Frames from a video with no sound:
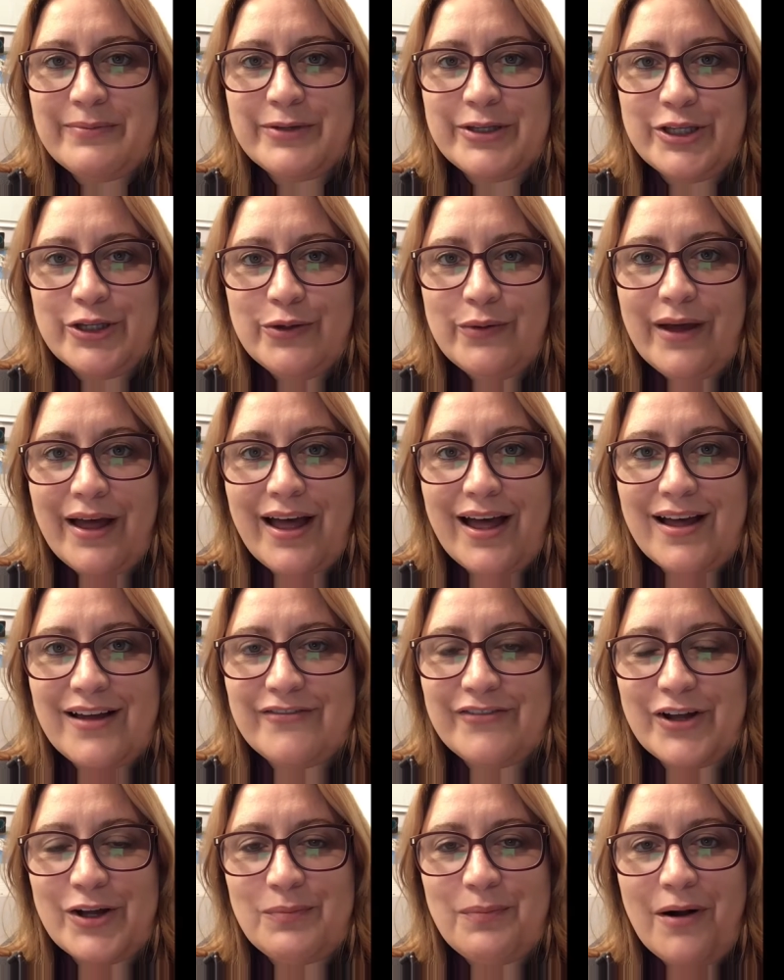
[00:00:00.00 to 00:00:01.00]
you have
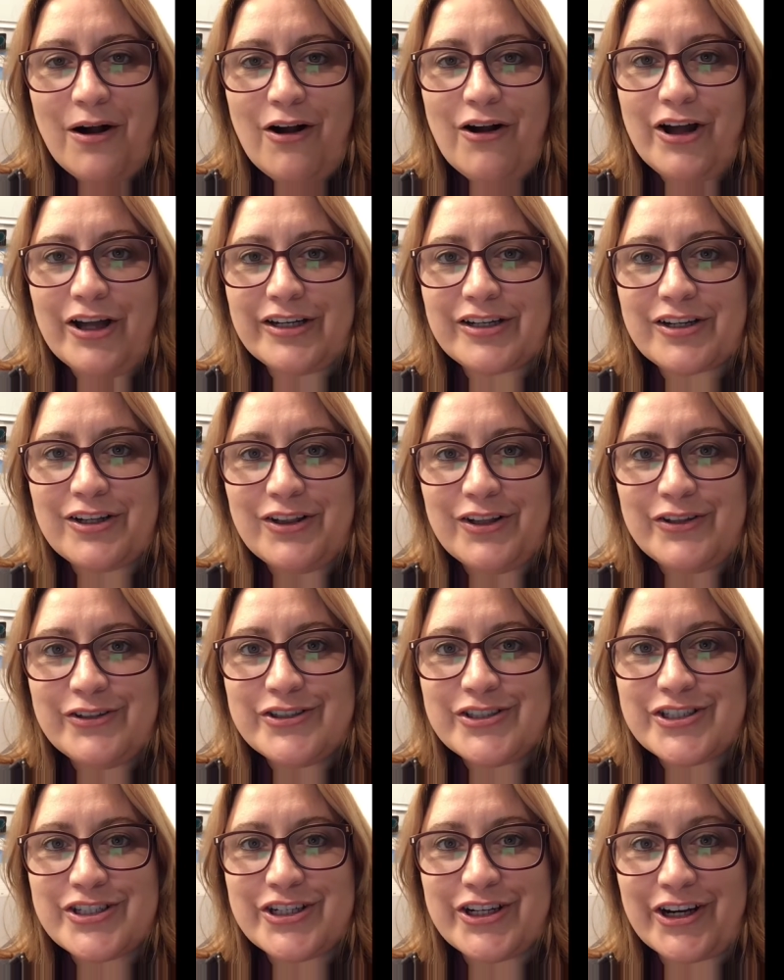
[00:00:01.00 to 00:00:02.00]
a pond
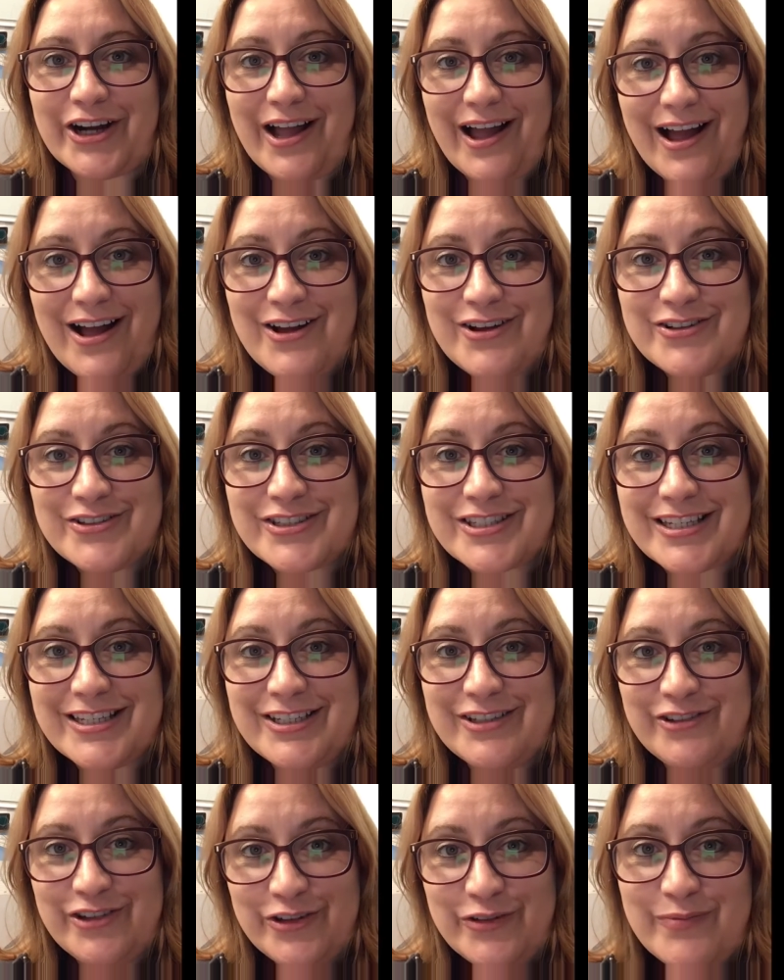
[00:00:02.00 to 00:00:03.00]
close to your house
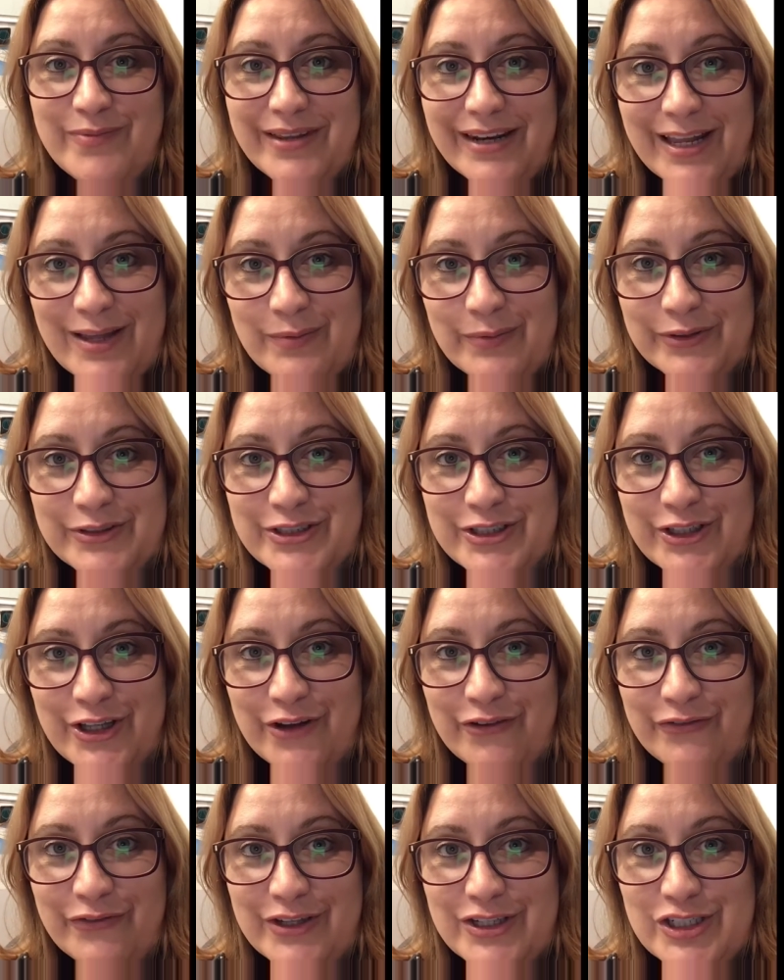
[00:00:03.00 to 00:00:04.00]
and you've been able to
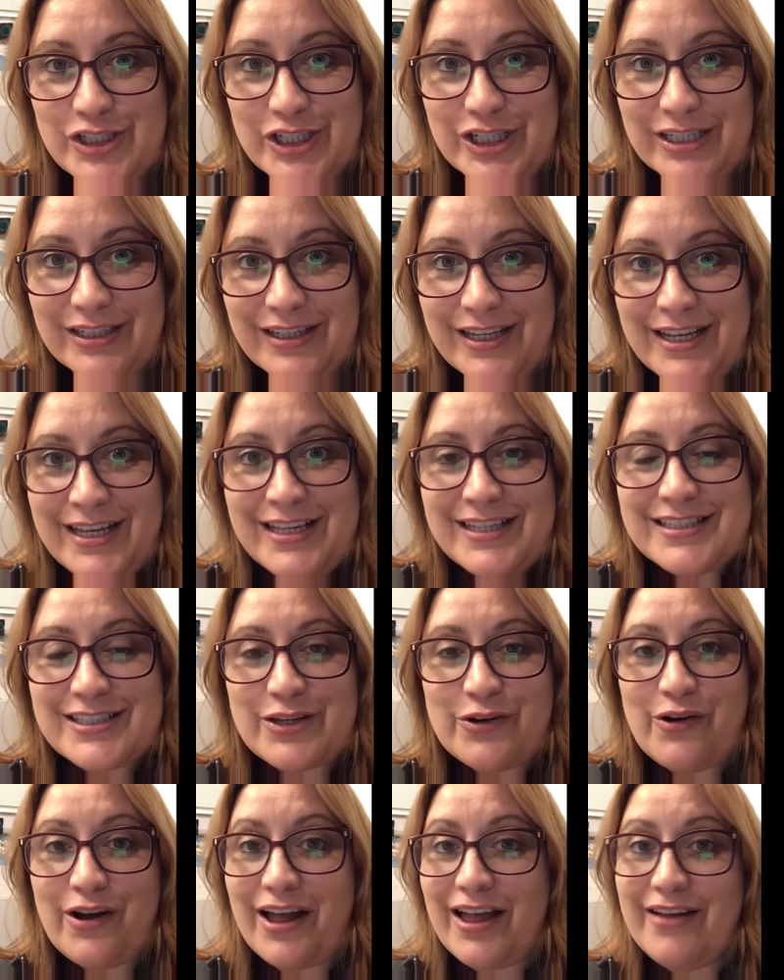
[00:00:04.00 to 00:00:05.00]
go fishing. So
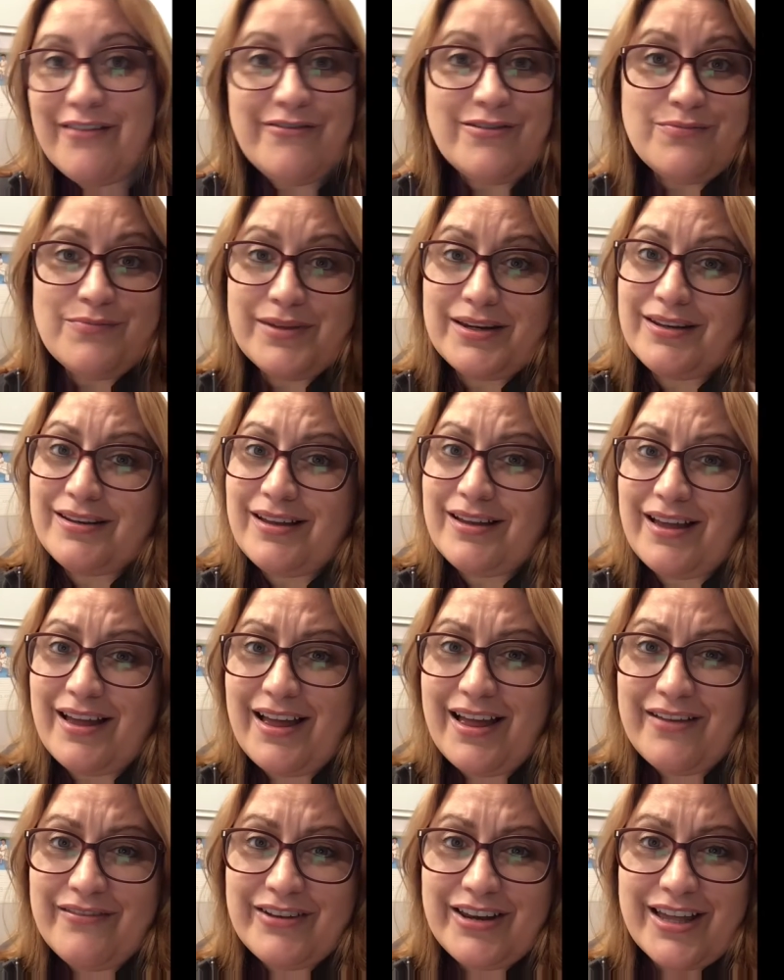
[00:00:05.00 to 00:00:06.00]
I
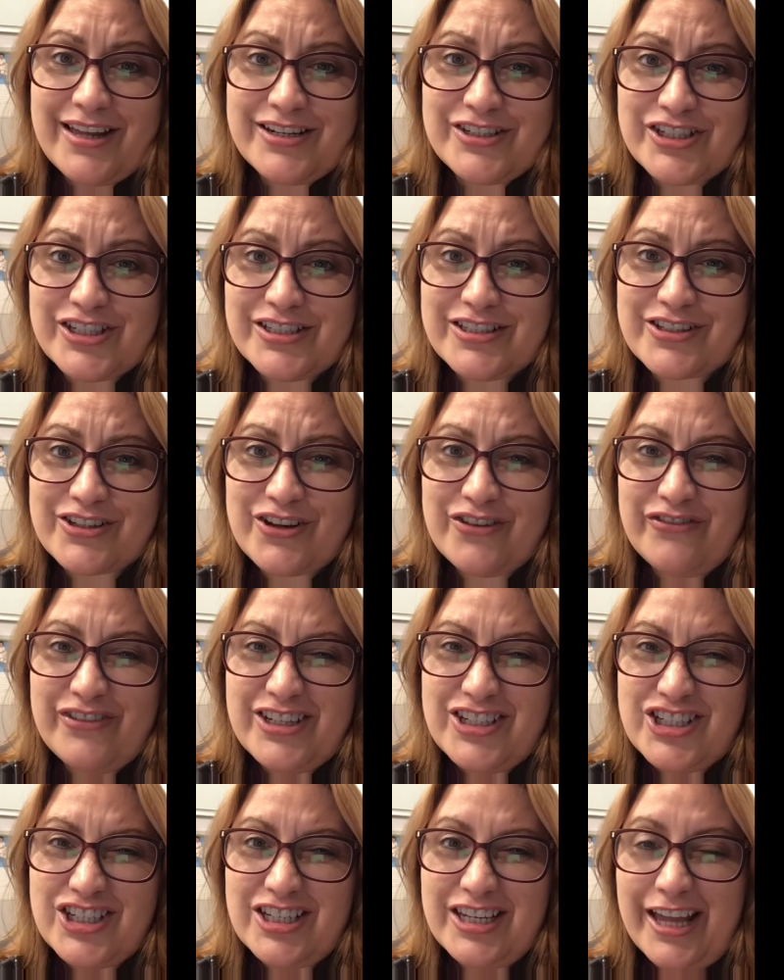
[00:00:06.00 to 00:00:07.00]
haven't had a chance to go
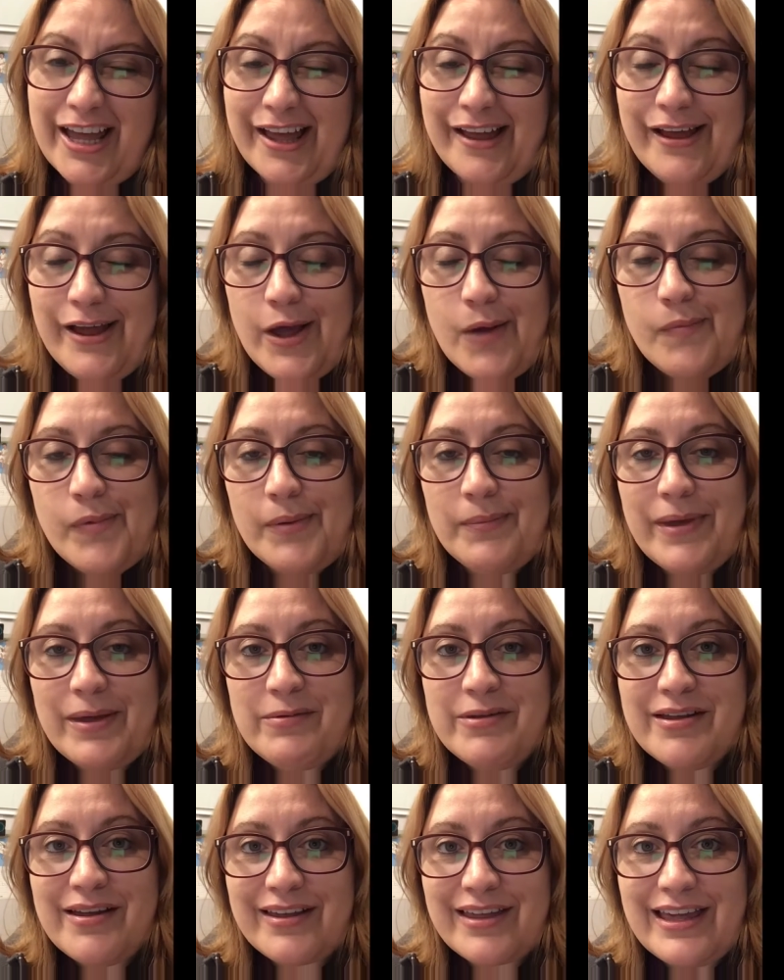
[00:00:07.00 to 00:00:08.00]
fishing yet, but
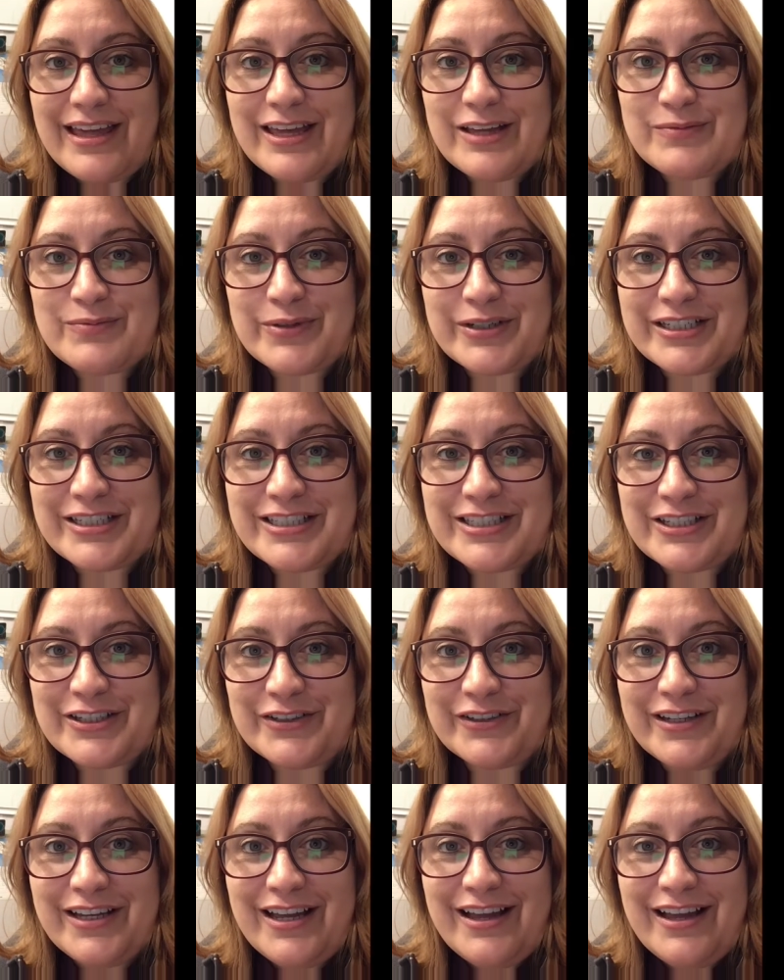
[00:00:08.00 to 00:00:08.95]
maybe I can pretty soon.